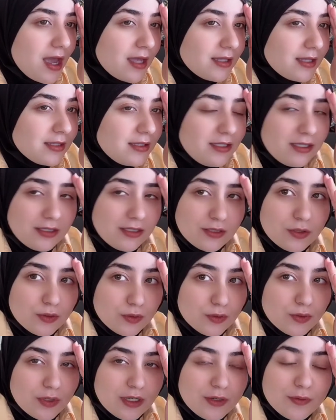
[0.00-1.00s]
D2.
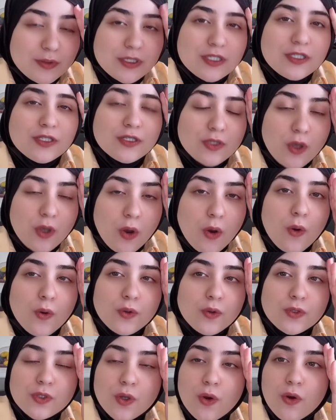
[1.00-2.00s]
It was
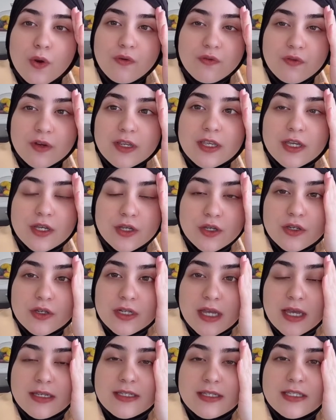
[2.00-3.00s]
so freaking good.
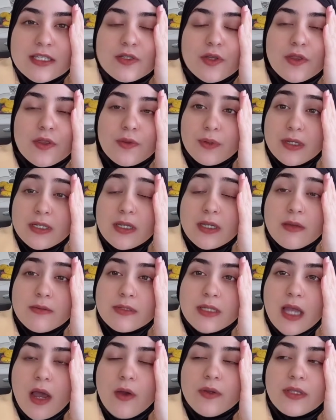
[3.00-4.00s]
I listened to it 3 times now.